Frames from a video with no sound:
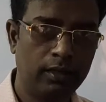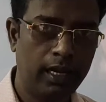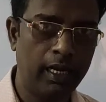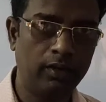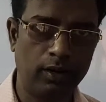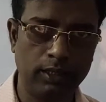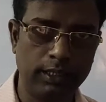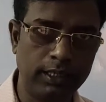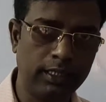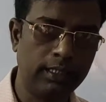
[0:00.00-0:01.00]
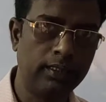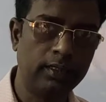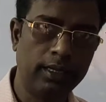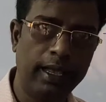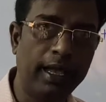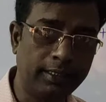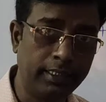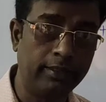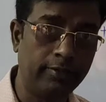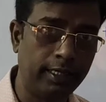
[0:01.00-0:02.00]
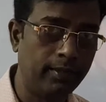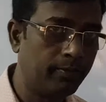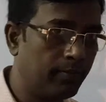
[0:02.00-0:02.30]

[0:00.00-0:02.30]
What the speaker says: and causes acid rain.